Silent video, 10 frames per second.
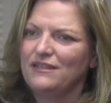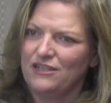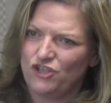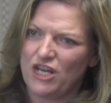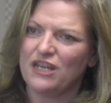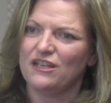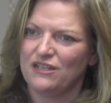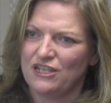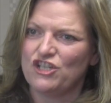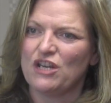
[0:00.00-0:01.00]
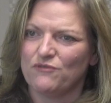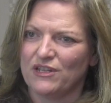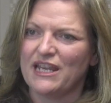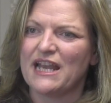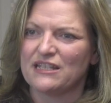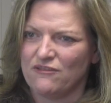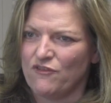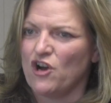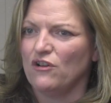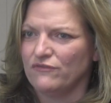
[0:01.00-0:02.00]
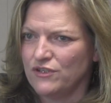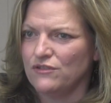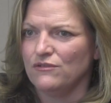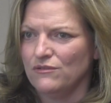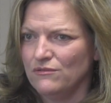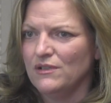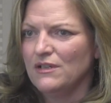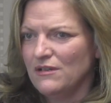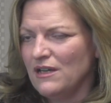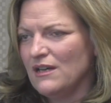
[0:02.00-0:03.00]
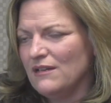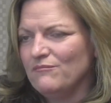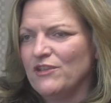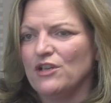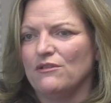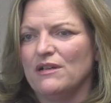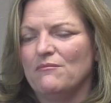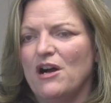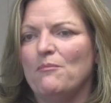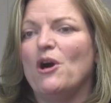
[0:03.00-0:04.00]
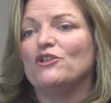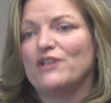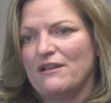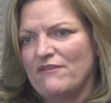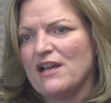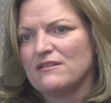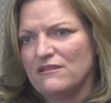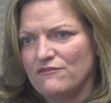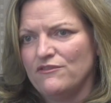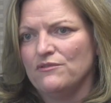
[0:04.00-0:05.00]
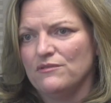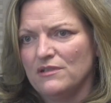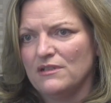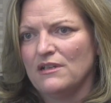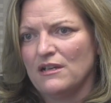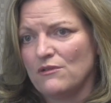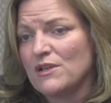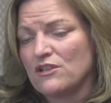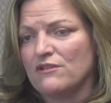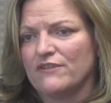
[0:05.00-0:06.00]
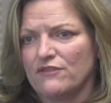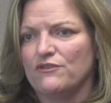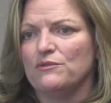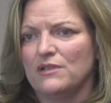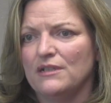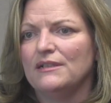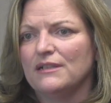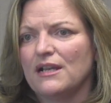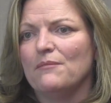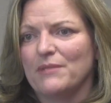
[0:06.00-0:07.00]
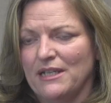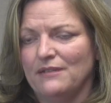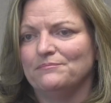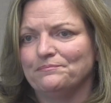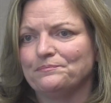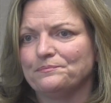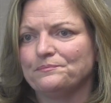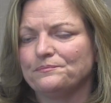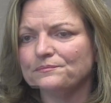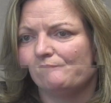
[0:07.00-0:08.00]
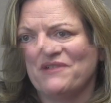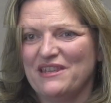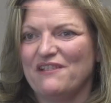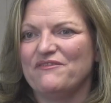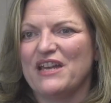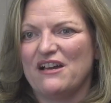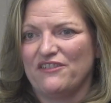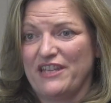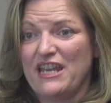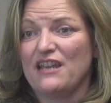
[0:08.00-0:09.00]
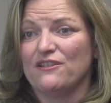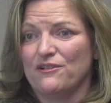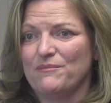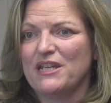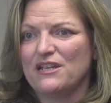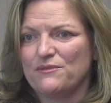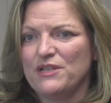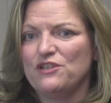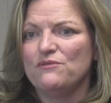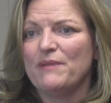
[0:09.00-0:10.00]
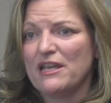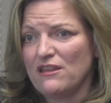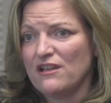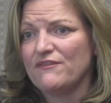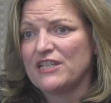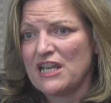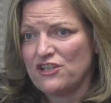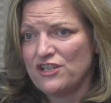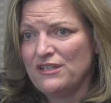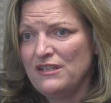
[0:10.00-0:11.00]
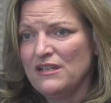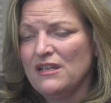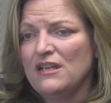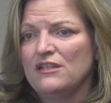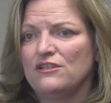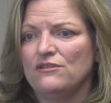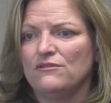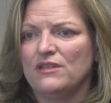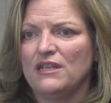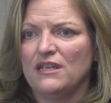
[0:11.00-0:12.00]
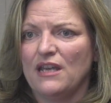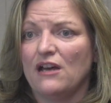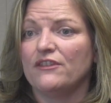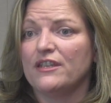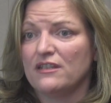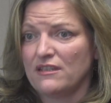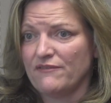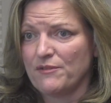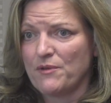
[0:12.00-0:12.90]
The chain really has evolved to a multifaceted food, quick service food company. We love the healthy halo because we do pay a lot of attention to the healthiness of our